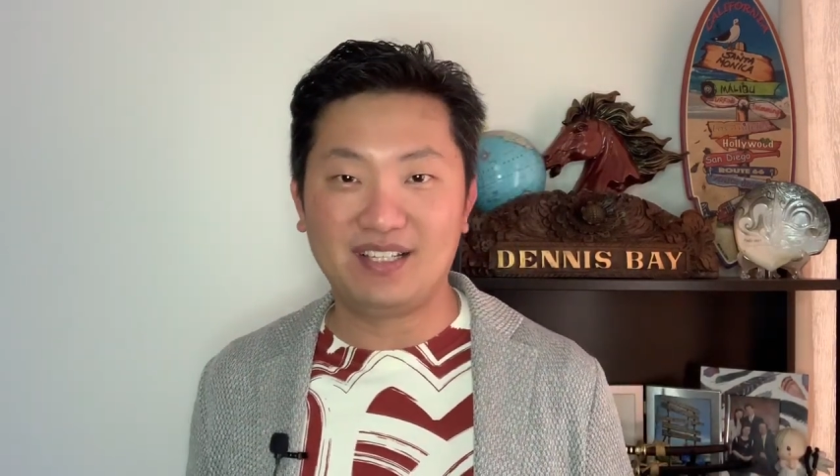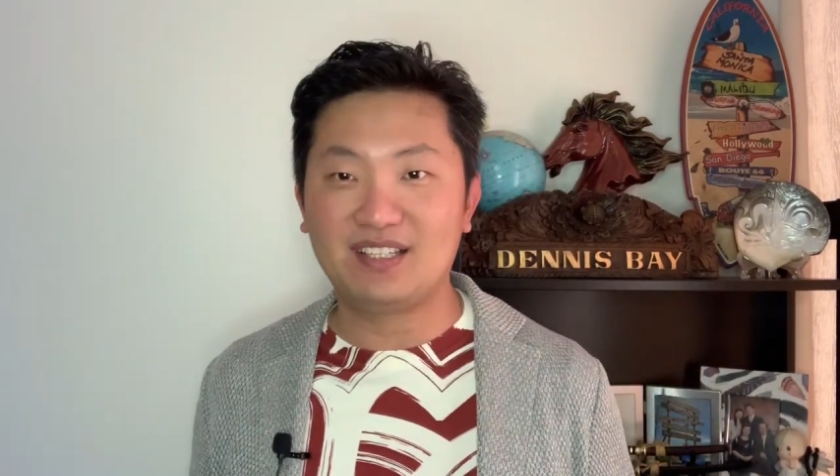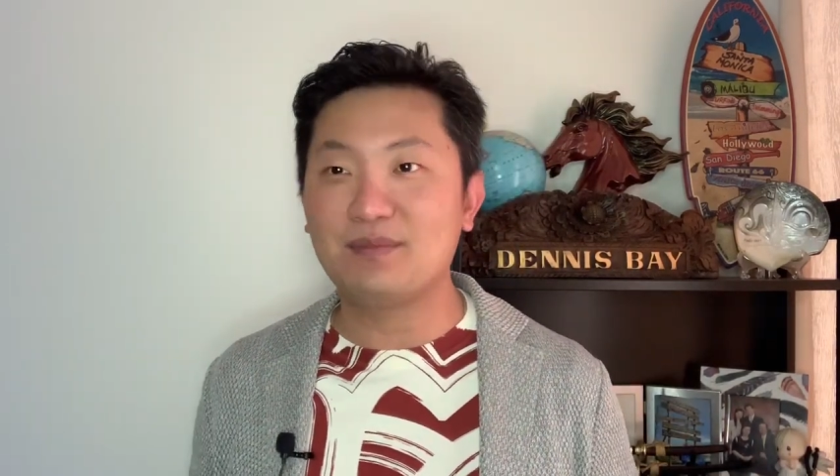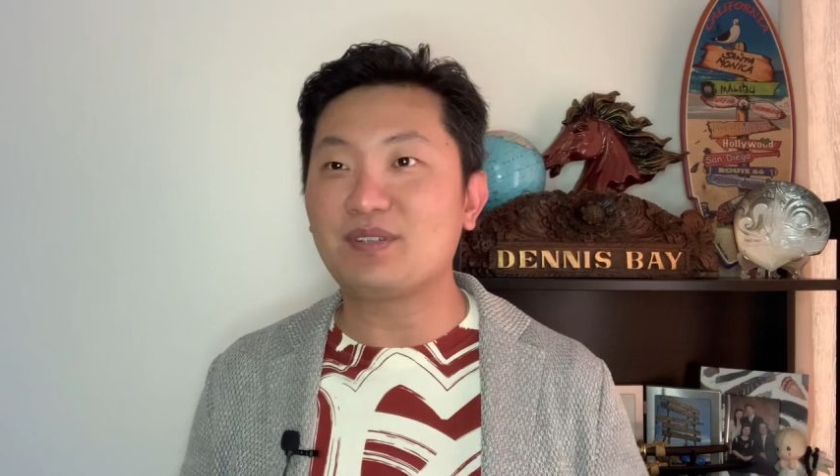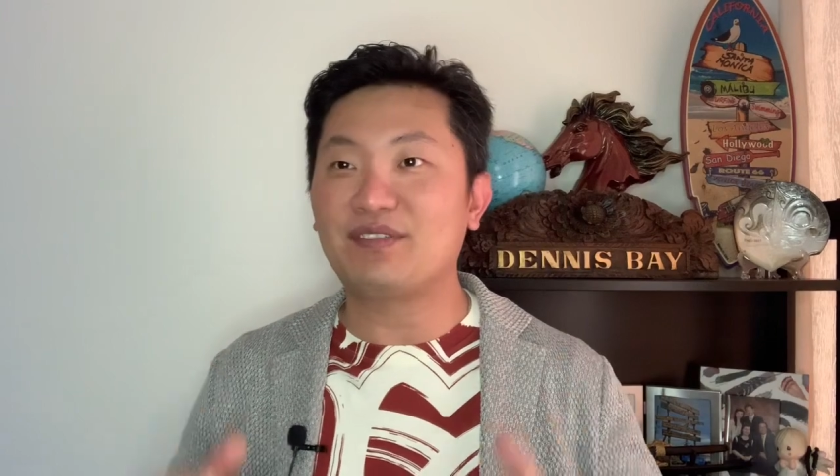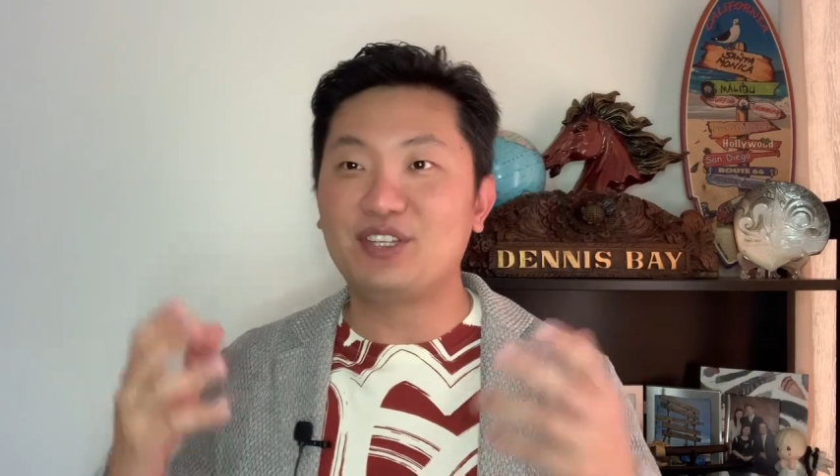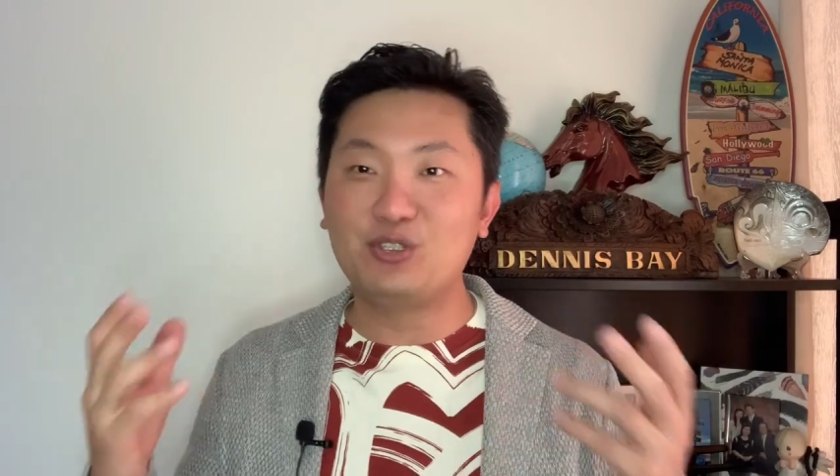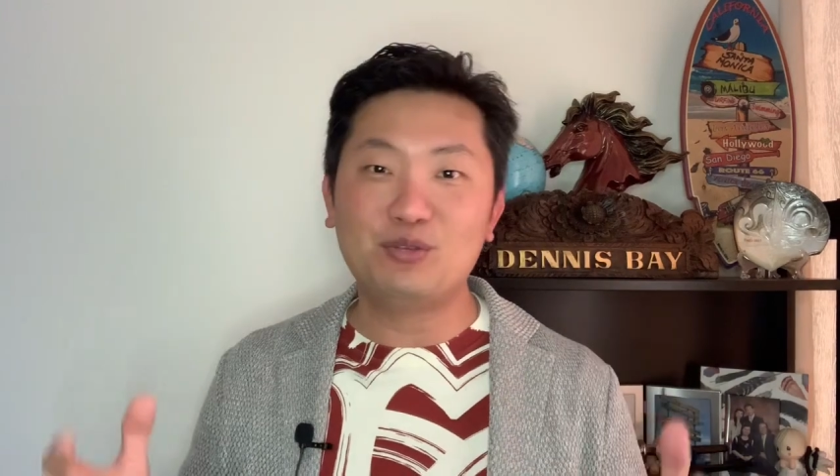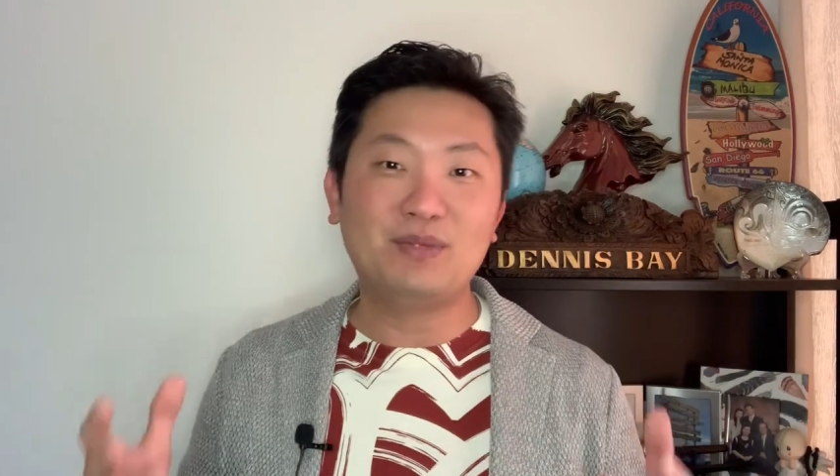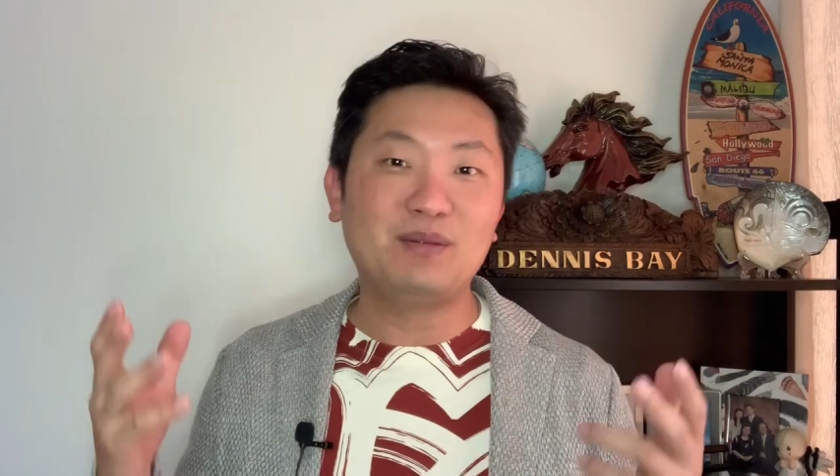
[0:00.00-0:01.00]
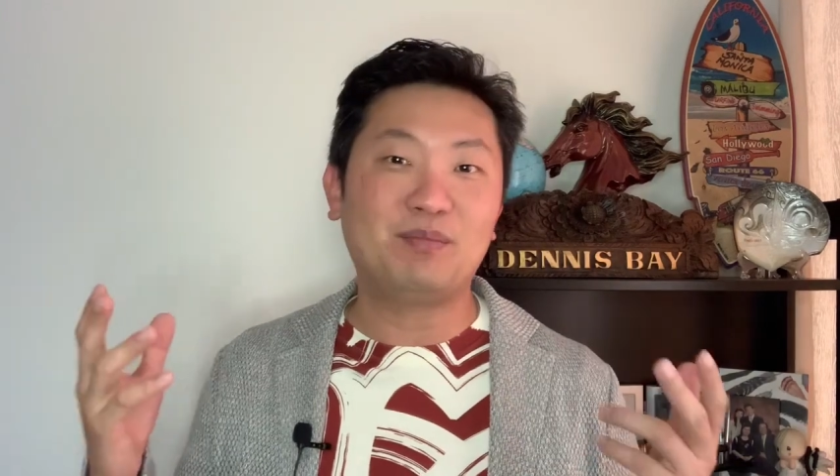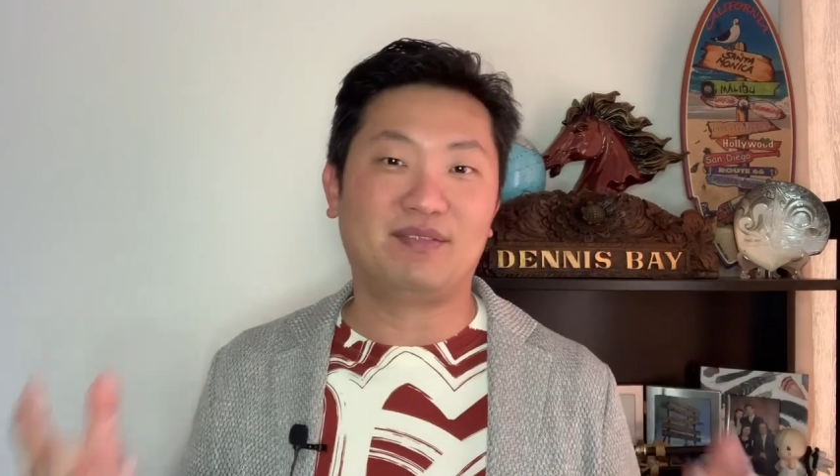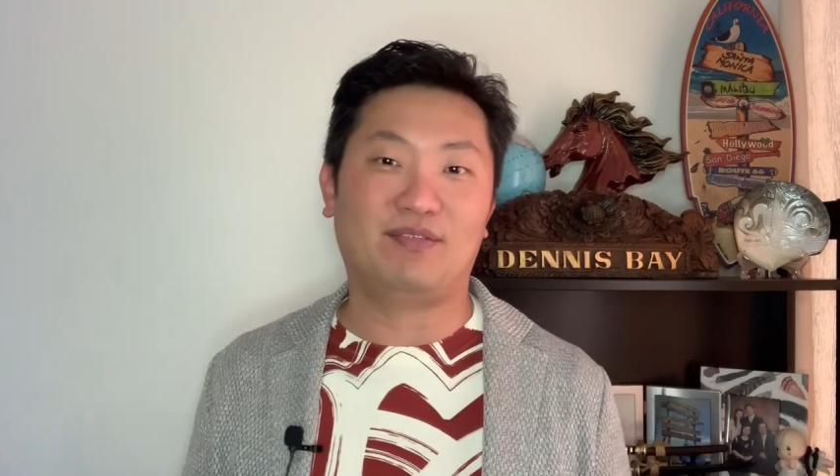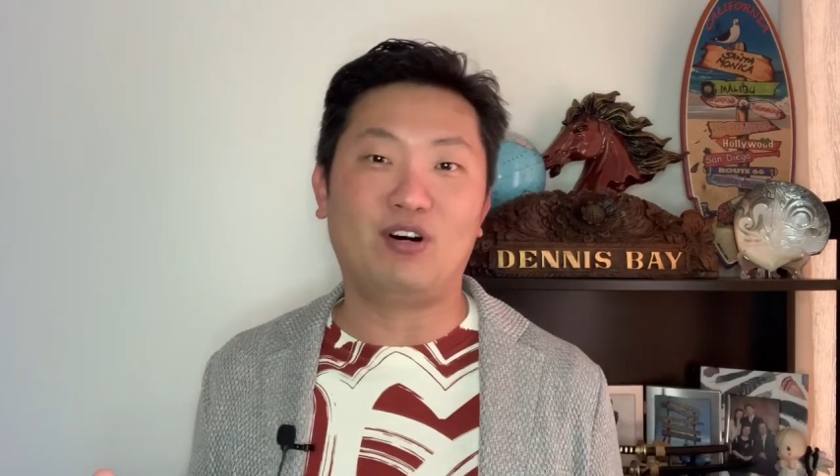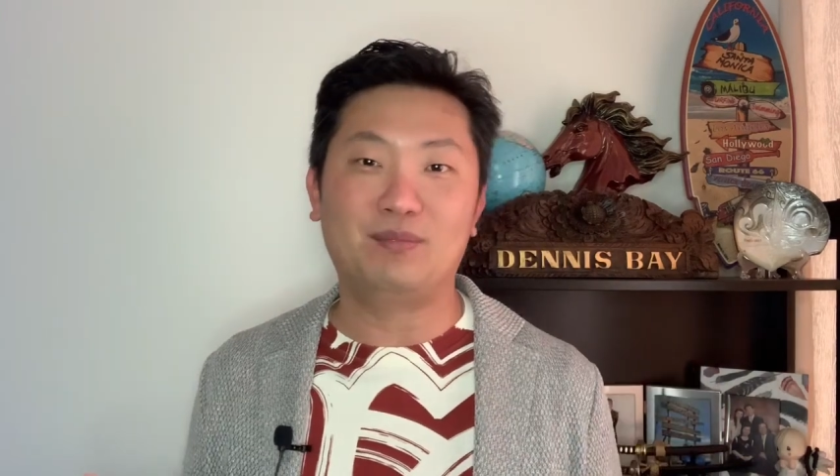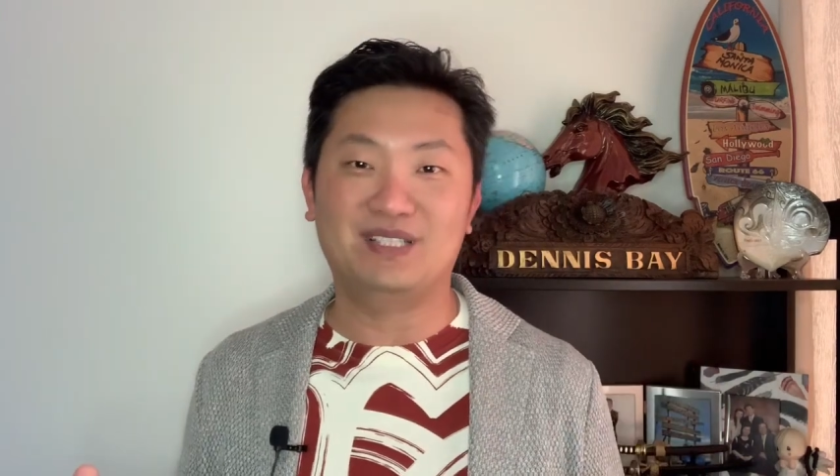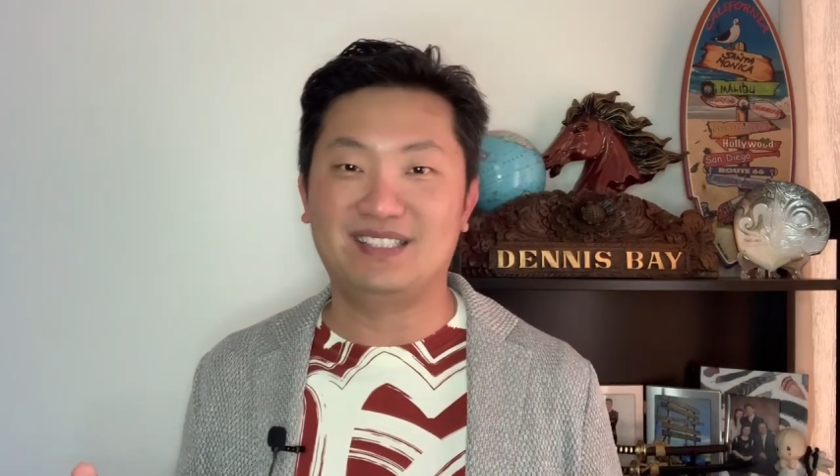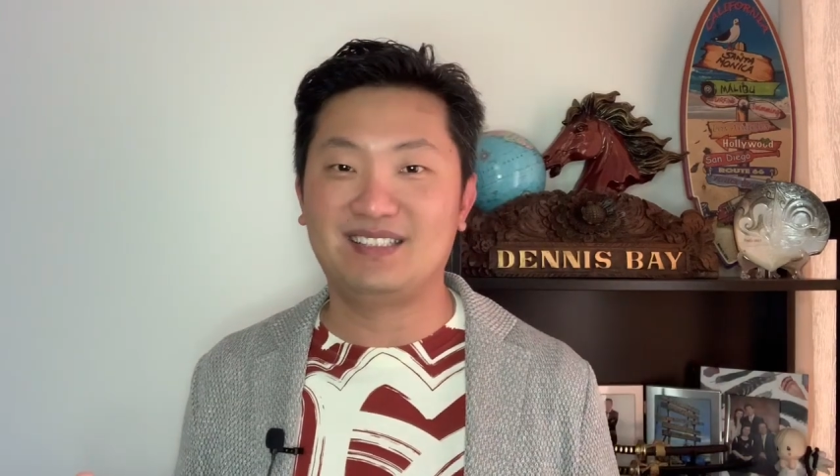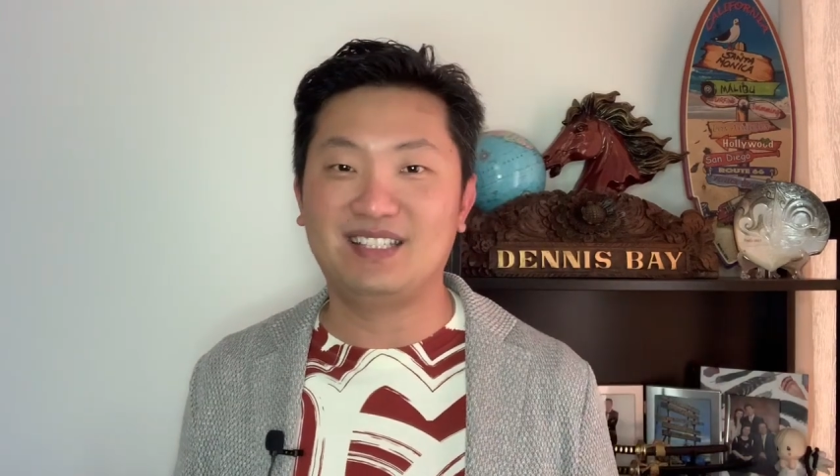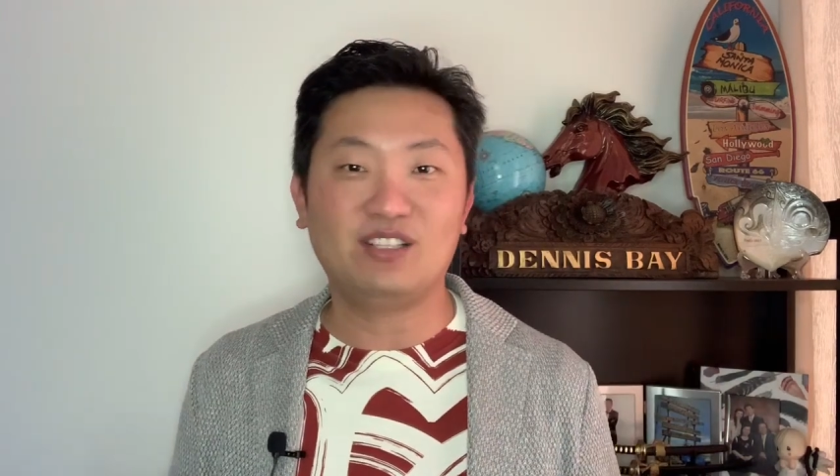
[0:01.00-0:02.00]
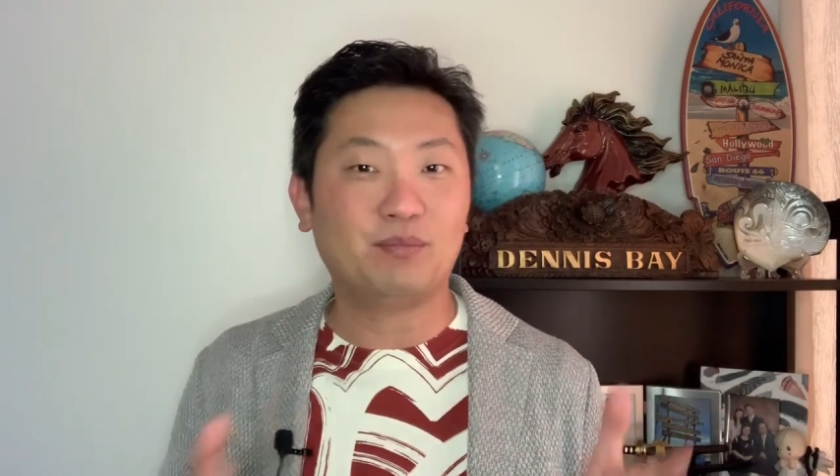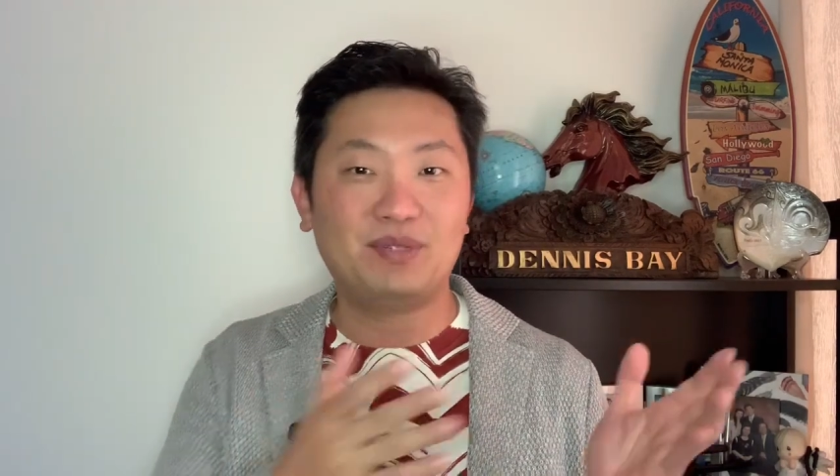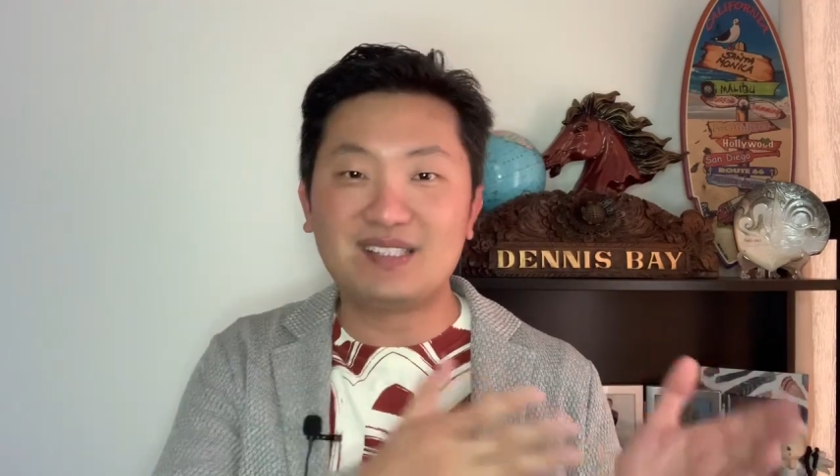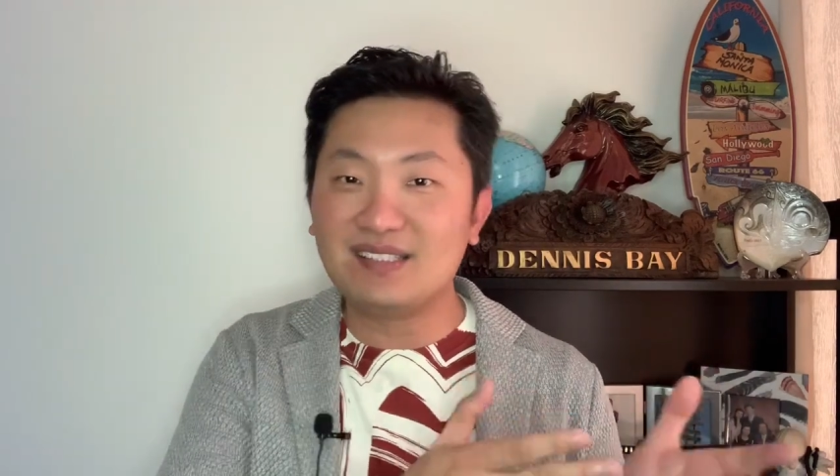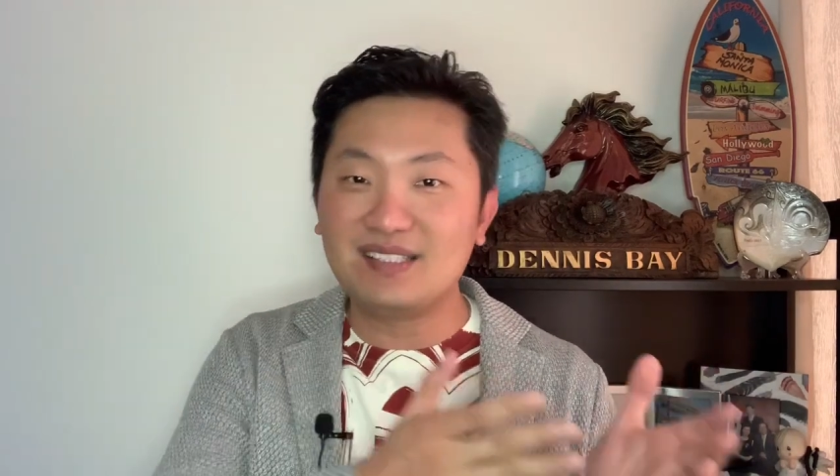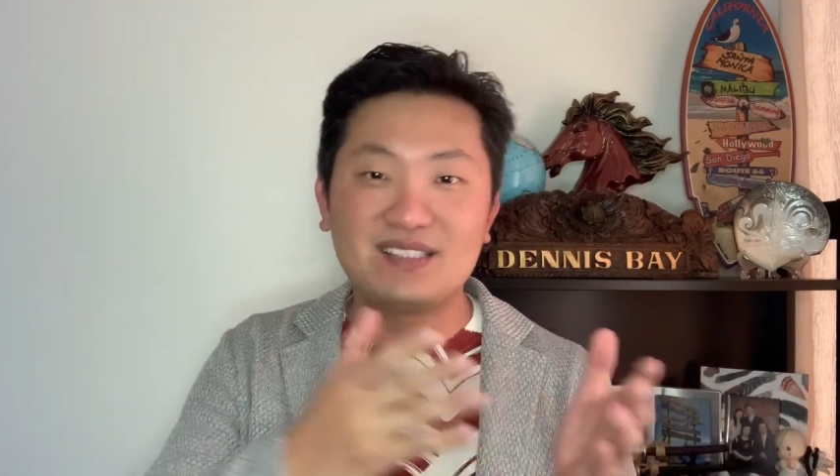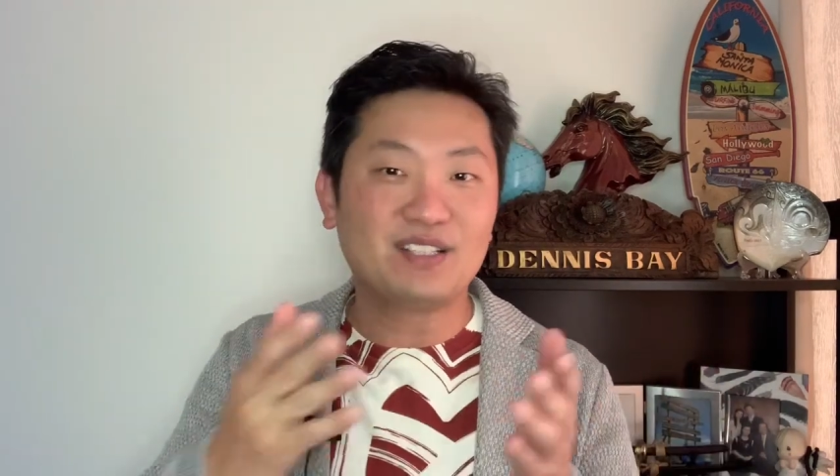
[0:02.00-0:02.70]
in terms of human performance in your business,